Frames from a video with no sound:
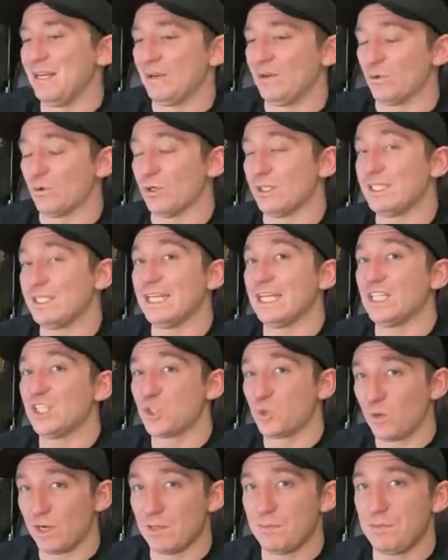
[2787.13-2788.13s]
We're only taking
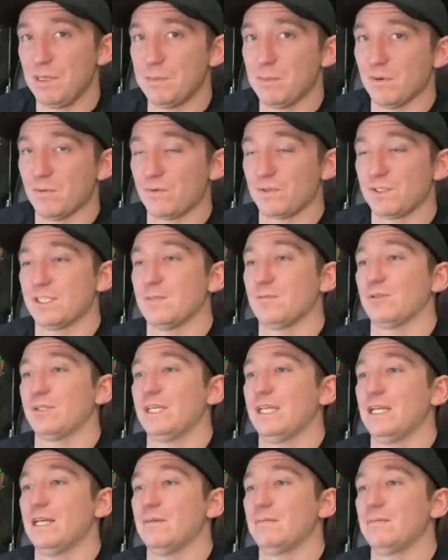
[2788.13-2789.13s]
20 people for summer
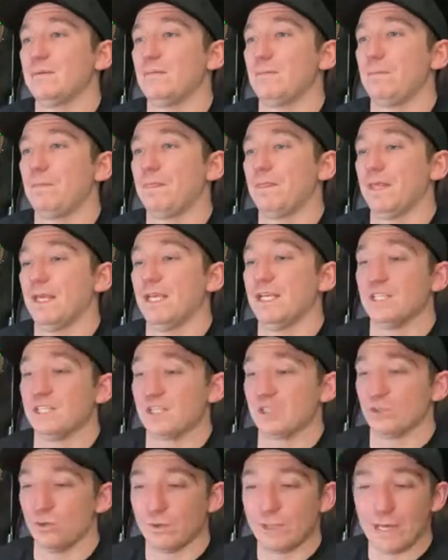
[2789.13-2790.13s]
camp it
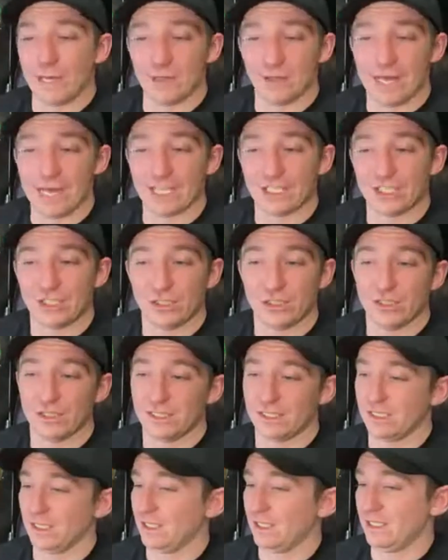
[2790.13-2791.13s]
sold out last year. It's
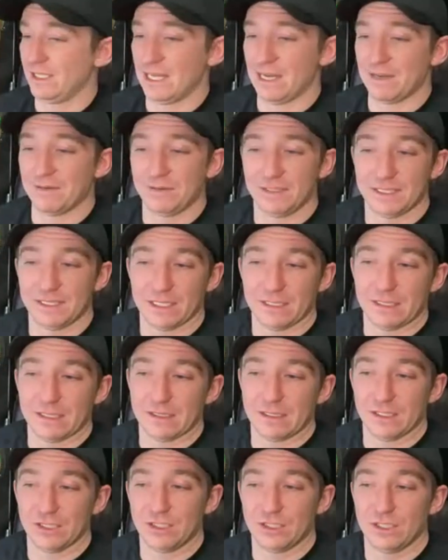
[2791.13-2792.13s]
going to definitely sell out
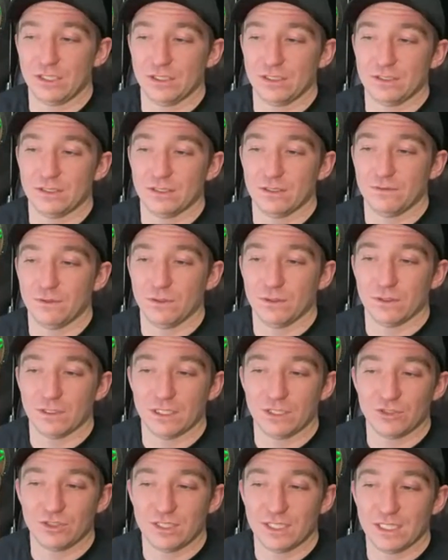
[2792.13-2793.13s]
this year. So if you're
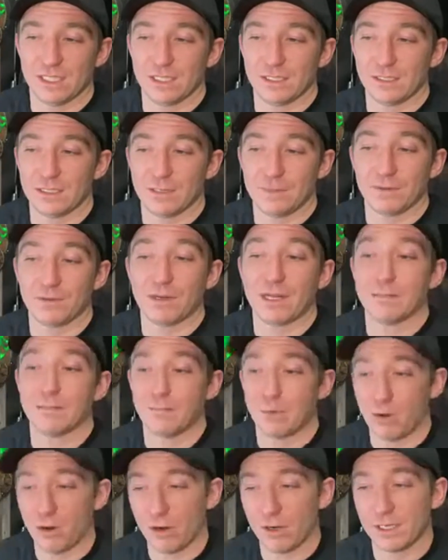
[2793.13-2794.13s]
interested in coming riding
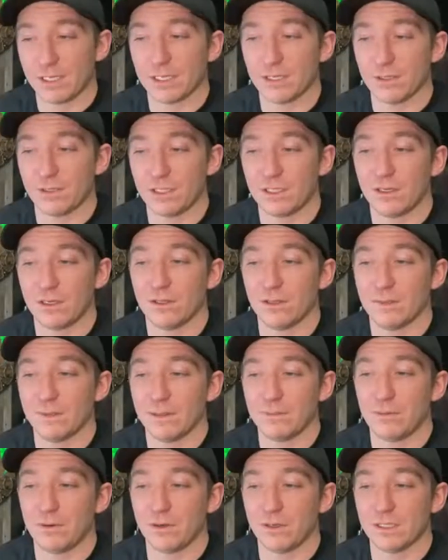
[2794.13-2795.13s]
park and learning all
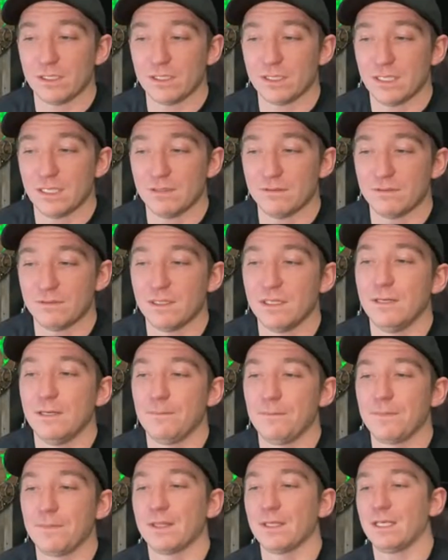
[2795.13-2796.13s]
about park and stuff,
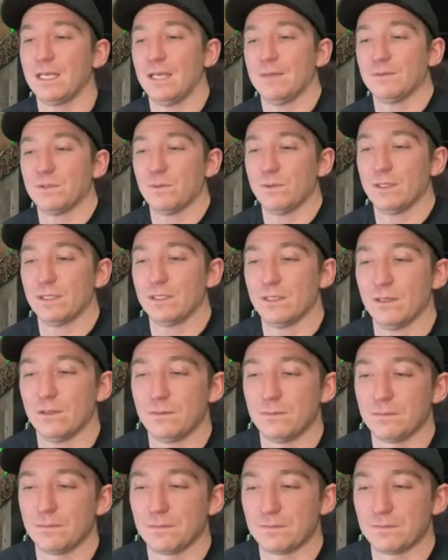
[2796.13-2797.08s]
camp's the way to go.